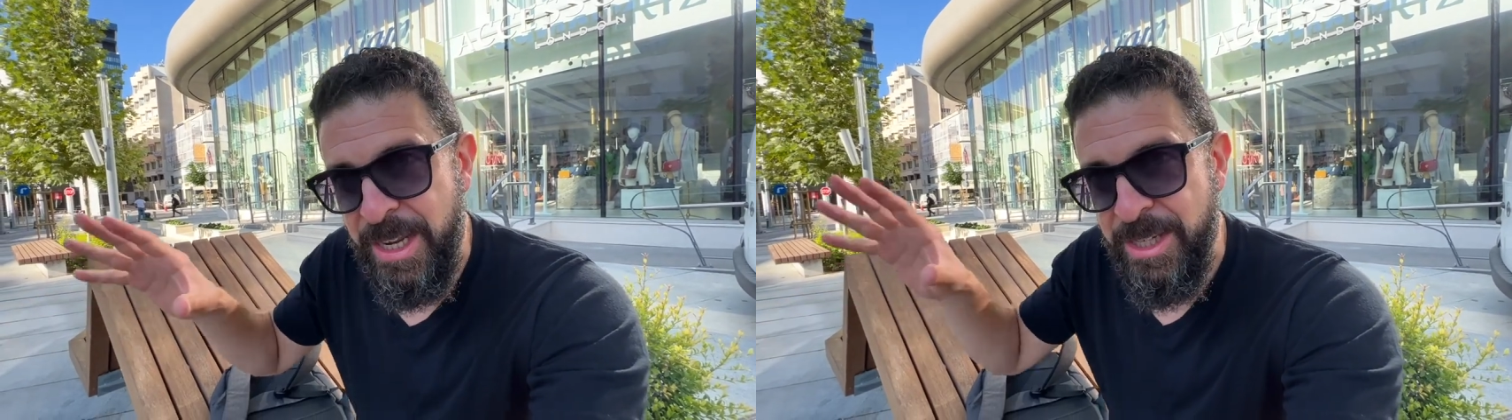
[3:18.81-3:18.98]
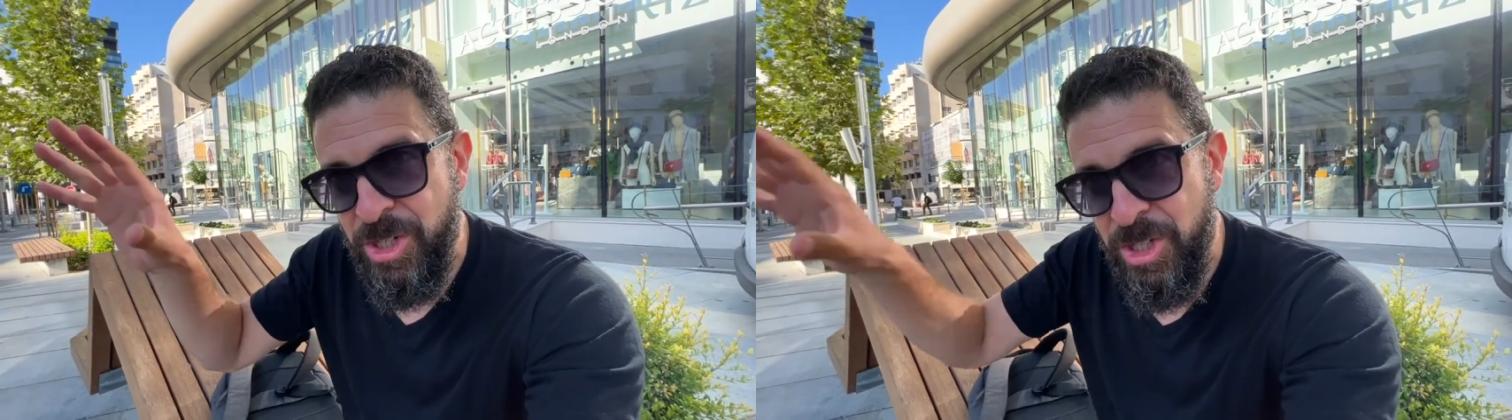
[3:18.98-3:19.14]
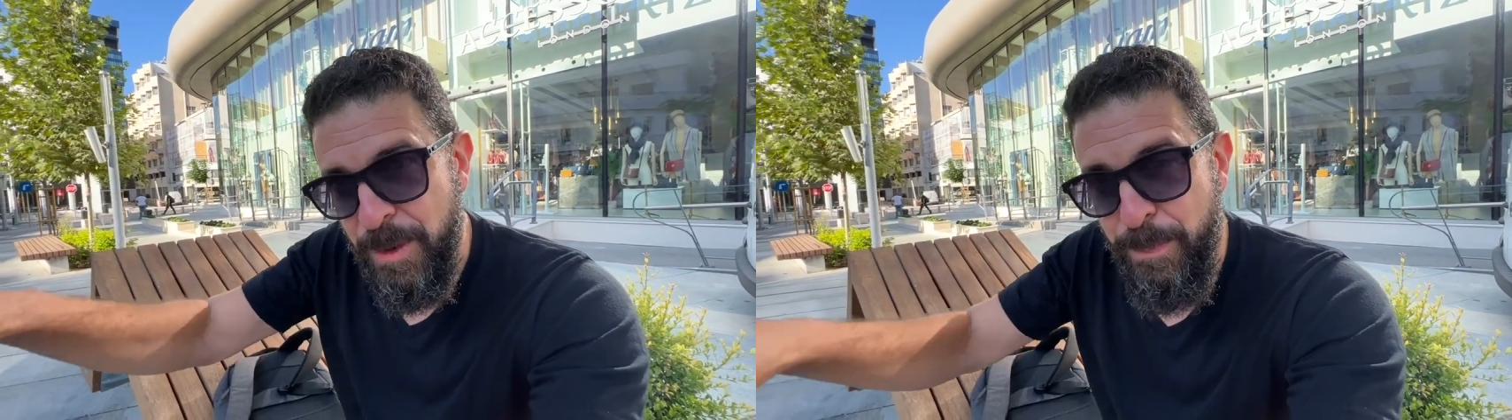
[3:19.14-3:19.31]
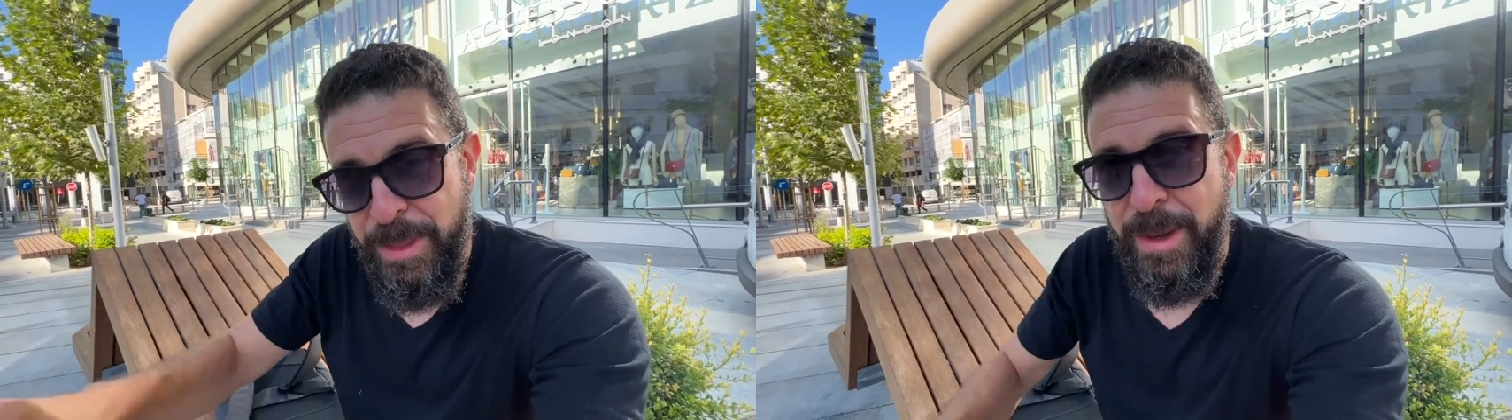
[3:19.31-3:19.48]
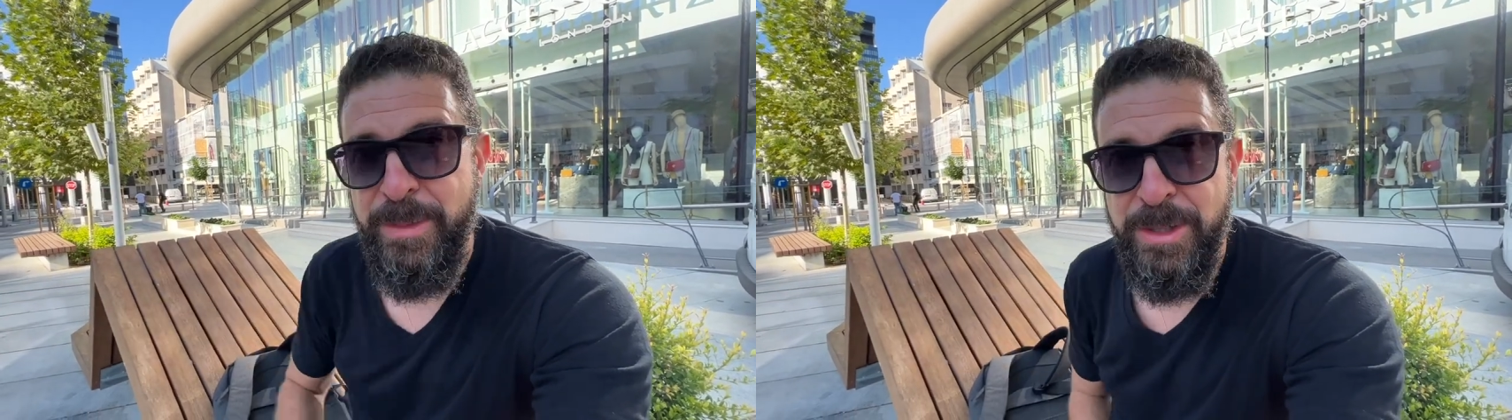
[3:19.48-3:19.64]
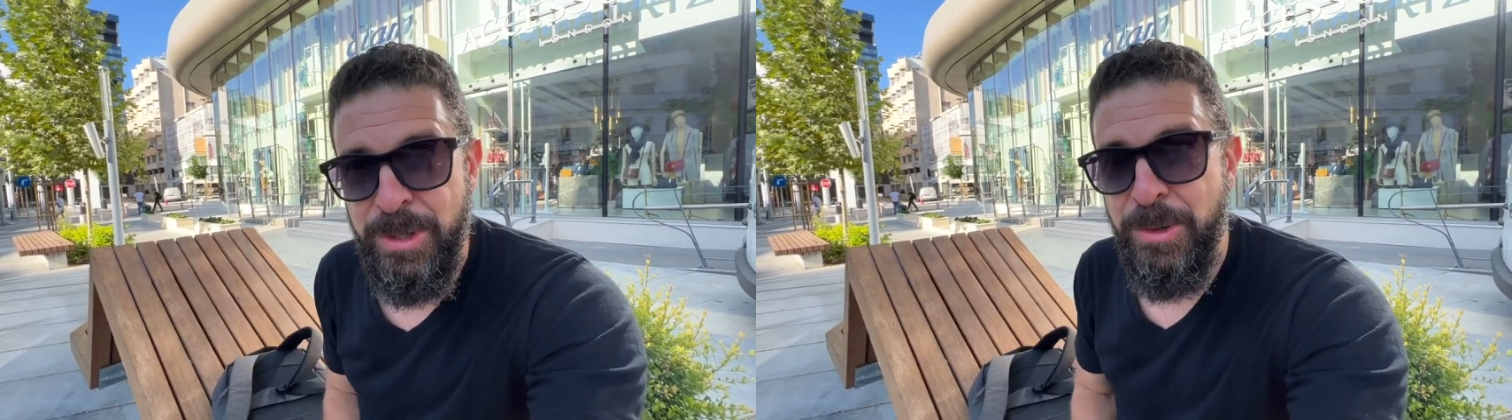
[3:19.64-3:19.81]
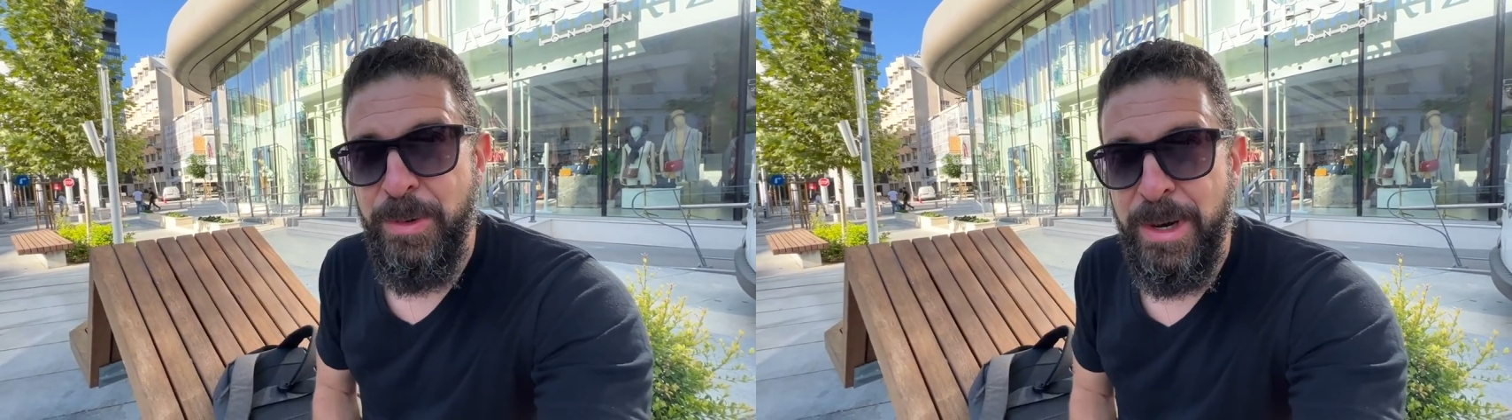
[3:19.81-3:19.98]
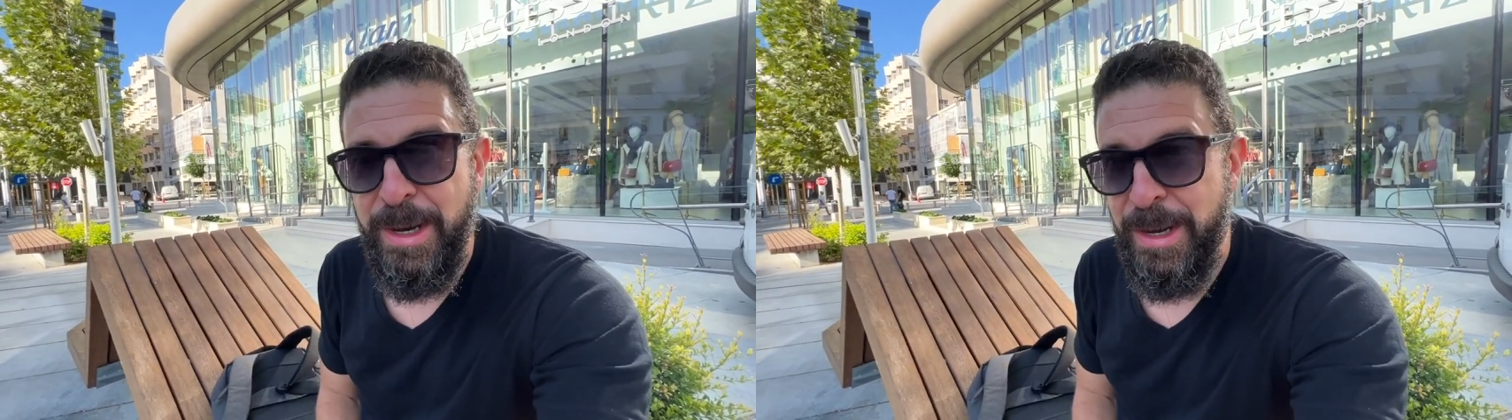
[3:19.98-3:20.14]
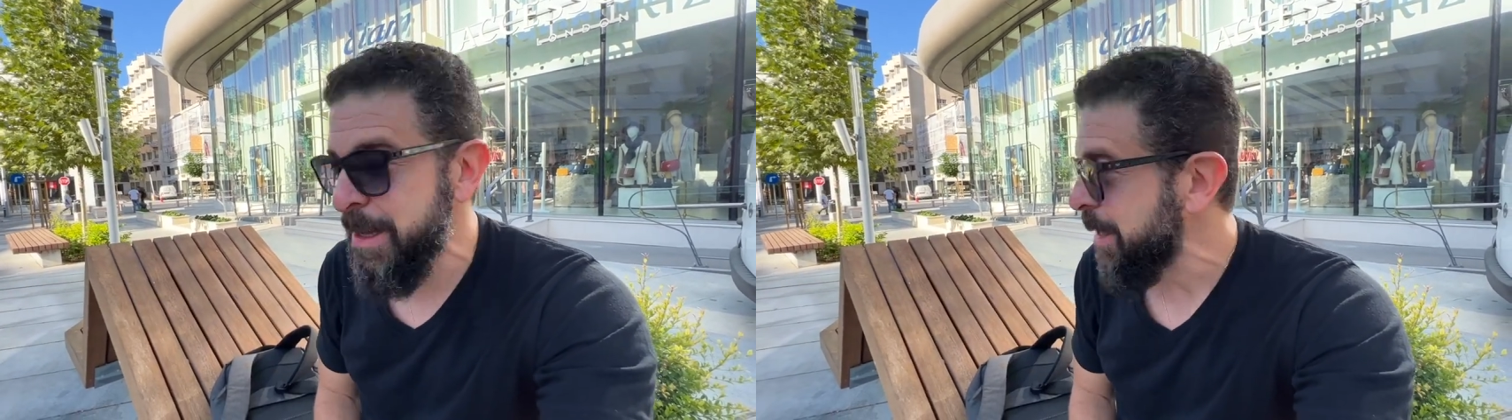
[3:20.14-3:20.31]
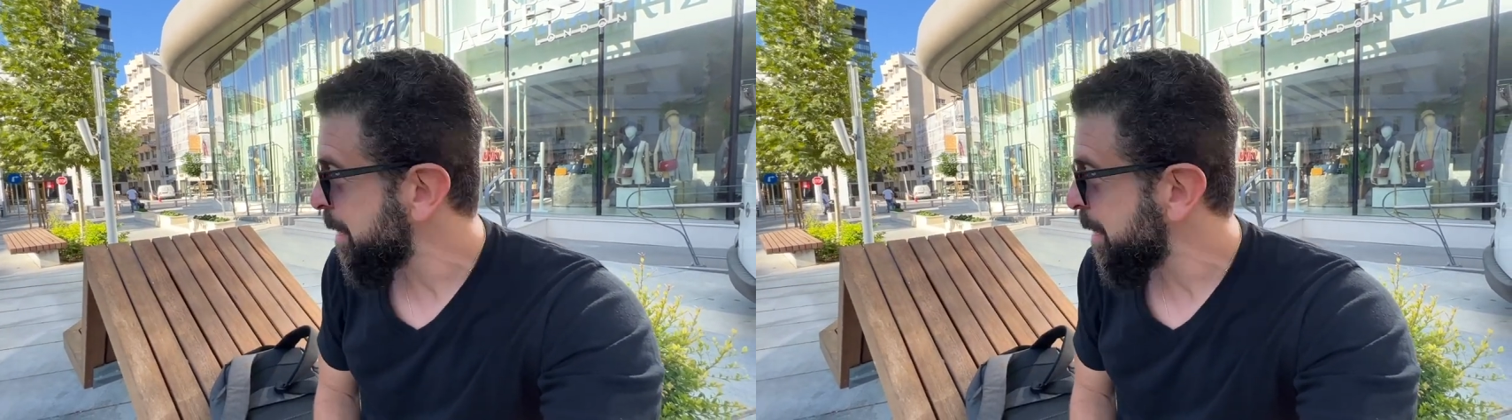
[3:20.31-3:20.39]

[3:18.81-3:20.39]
and ship them to